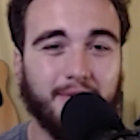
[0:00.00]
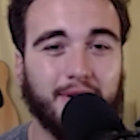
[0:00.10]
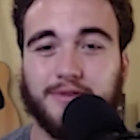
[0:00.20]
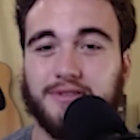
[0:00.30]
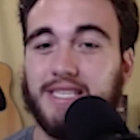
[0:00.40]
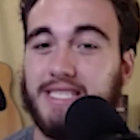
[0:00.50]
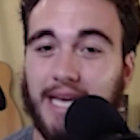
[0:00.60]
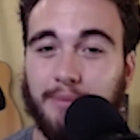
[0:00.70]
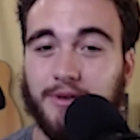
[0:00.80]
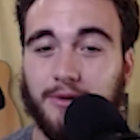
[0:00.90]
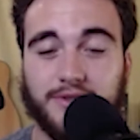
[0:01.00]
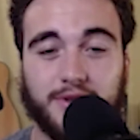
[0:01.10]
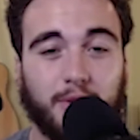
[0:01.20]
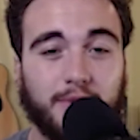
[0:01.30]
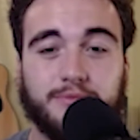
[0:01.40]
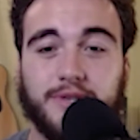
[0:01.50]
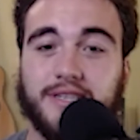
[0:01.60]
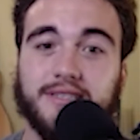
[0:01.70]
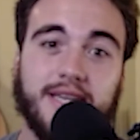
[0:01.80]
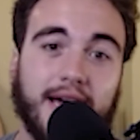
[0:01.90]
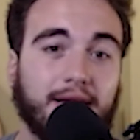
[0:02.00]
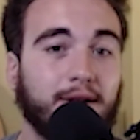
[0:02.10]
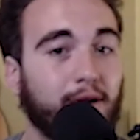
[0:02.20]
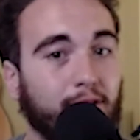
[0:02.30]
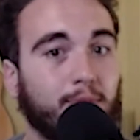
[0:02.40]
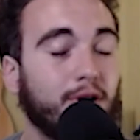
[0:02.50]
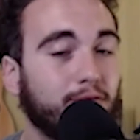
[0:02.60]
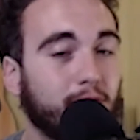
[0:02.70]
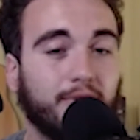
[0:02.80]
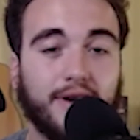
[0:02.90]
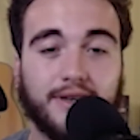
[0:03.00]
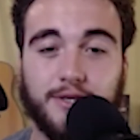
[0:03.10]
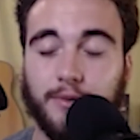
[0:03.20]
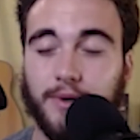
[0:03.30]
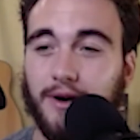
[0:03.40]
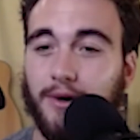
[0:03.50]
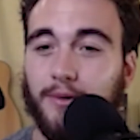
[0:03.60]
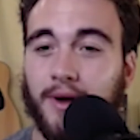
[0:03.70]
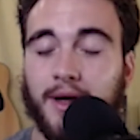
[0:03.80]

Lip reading: I was skeptical as always because yet another Marvel product. Here we go.